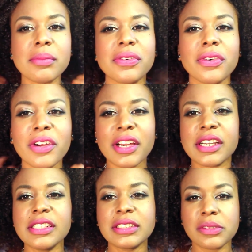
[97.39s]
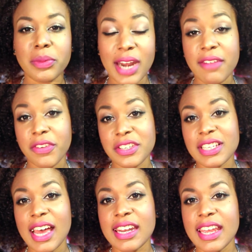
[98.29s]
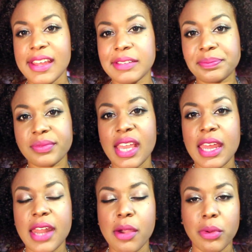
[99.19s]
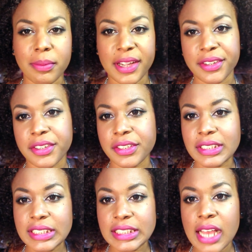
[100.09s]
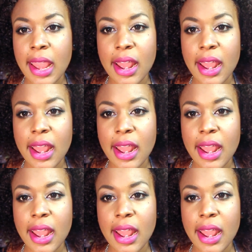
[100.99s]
before when I first cut it and I wore my hair curly.